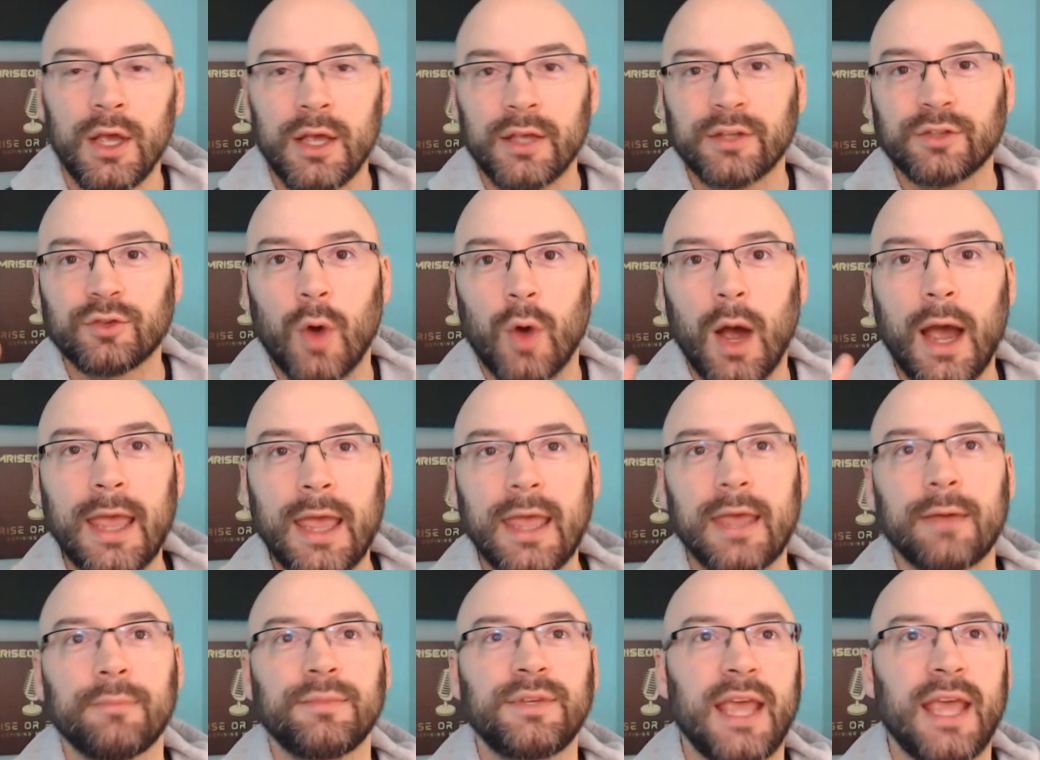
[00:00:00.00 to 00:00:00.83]
So I
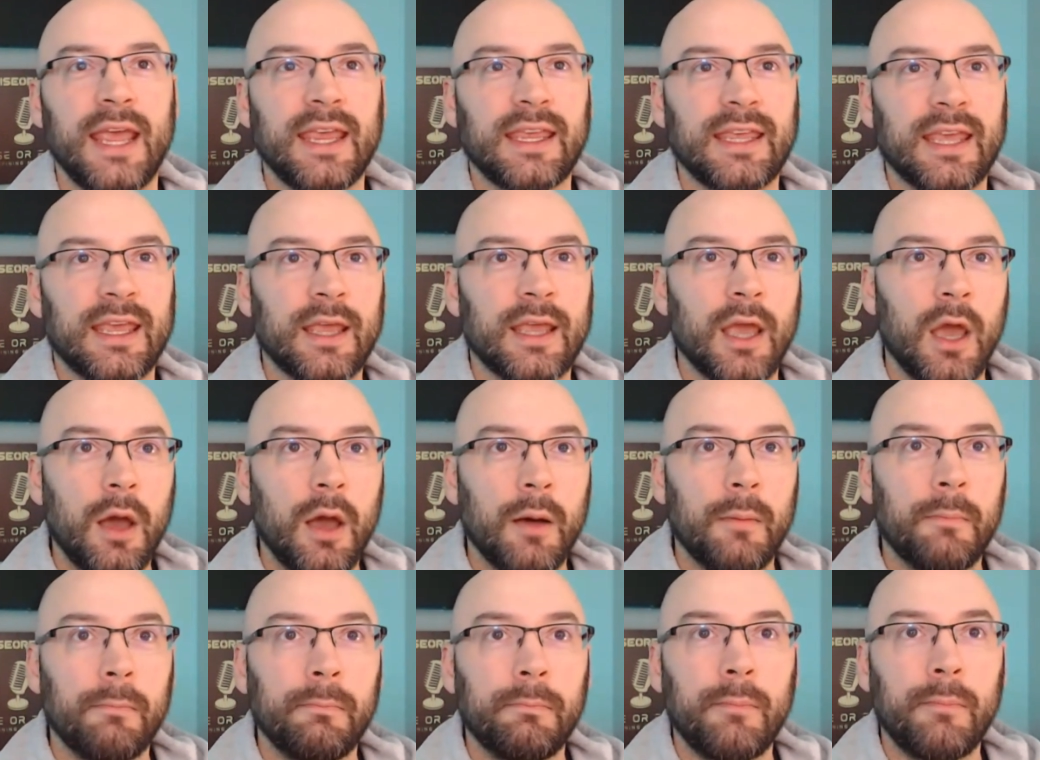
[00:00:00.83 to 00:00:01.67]
am taking
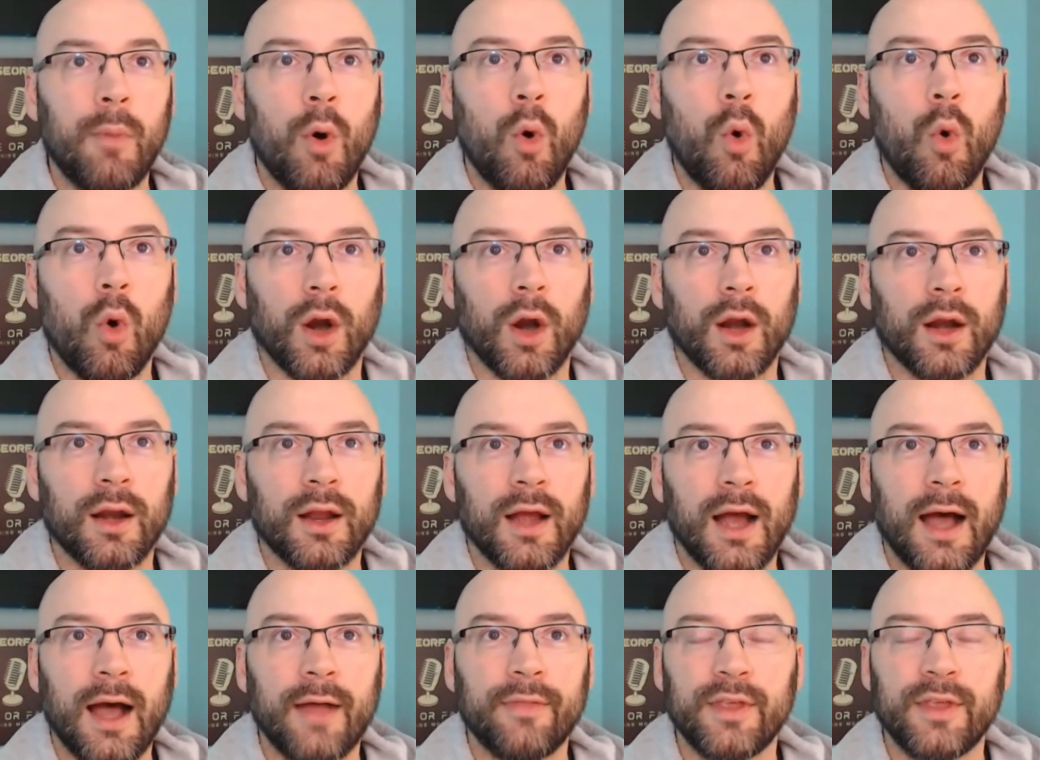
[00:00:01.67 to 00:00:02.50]
more
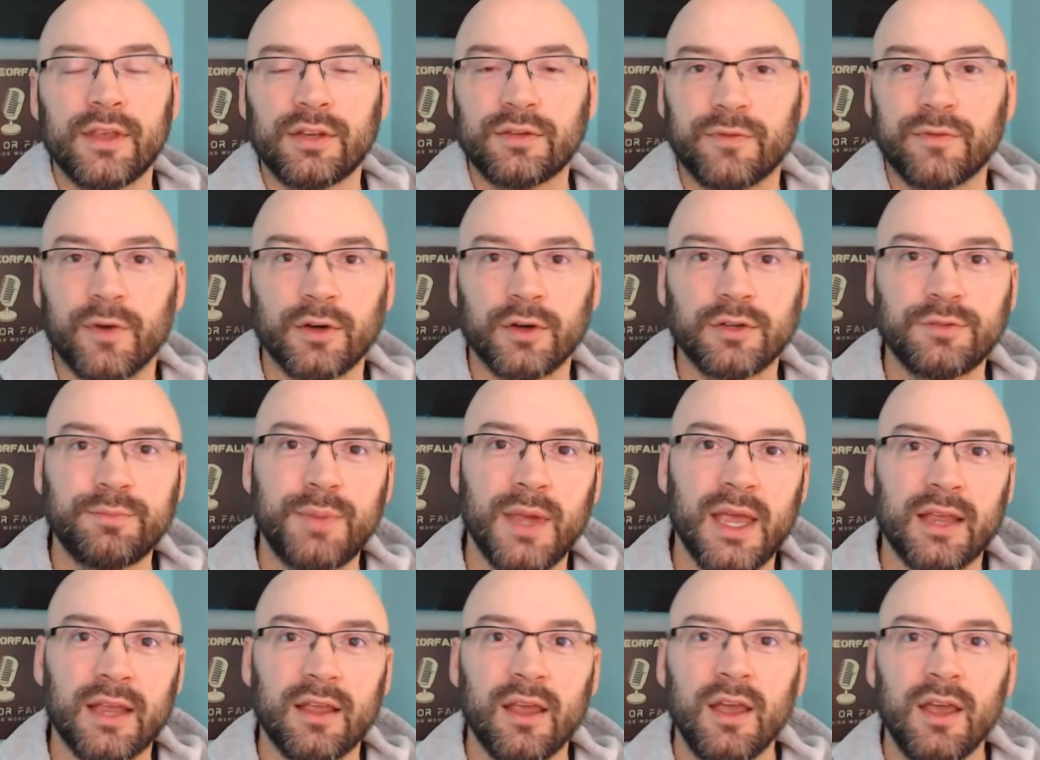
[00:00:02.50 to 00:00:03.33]
on this first
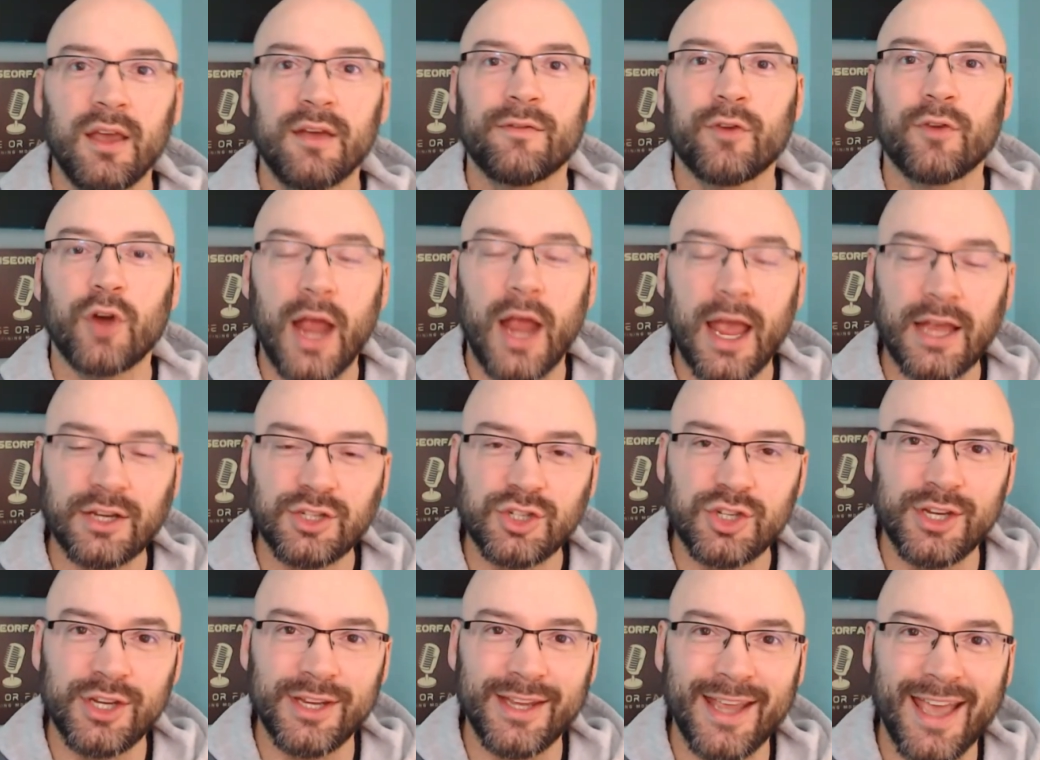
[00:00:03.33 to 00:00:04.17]
pick for
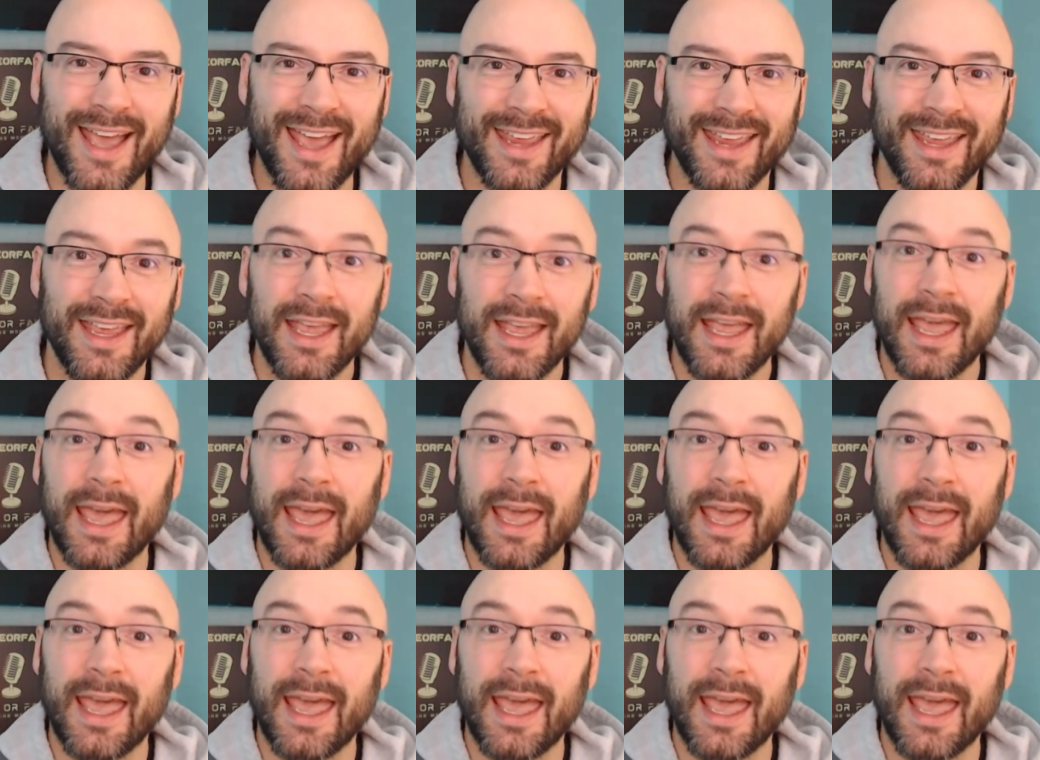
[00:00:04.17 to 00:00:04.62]
SGA,